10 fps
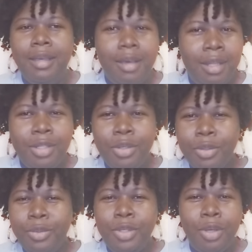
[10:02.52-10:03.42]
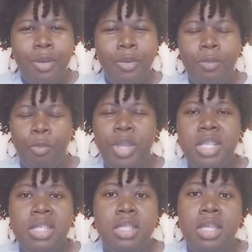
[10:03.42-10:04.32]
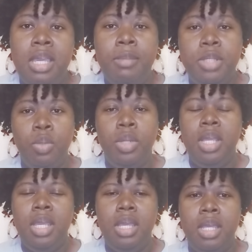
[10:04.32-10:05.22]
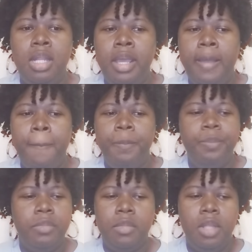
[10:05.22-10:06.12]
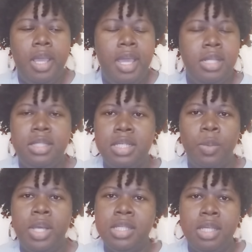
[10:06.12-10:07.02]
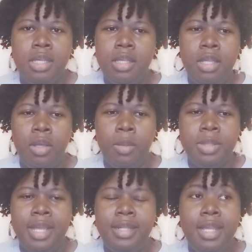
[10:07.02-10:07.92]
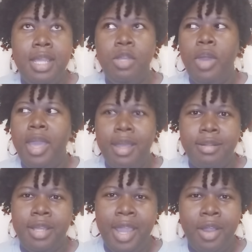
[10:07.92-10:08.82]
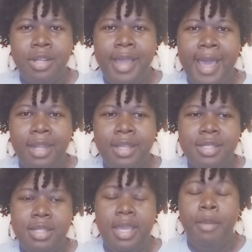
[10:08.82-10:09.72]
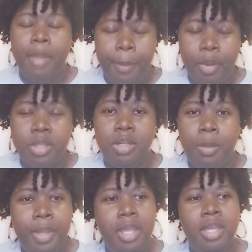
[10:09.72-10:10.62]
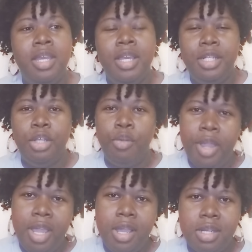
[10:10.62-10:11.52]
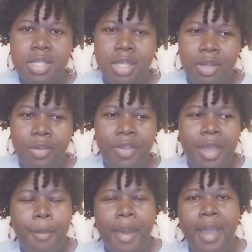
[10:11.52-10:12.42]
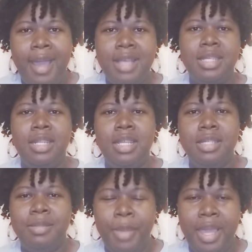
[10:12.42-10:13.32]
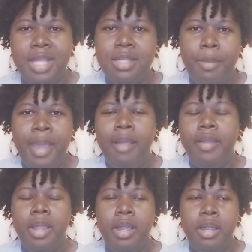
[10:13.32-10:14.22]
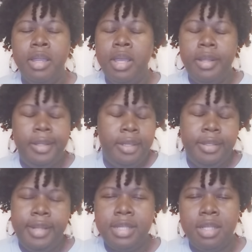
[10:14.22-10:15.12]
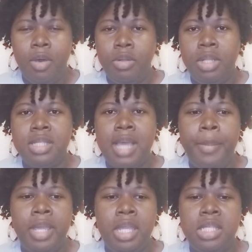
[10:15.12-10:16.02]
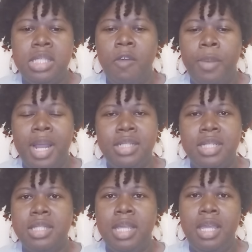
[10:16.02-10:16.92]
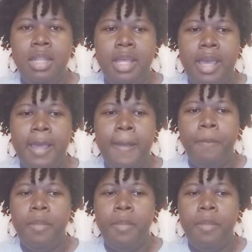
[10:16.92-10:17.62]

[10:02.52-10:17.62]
a little, you know, reason to keep tuning in and it just wasn't you know i'm saying and then you had the character alex in my personal opinion degrade herself by asking this man to marry her that's a whole other topic in itself but i just think that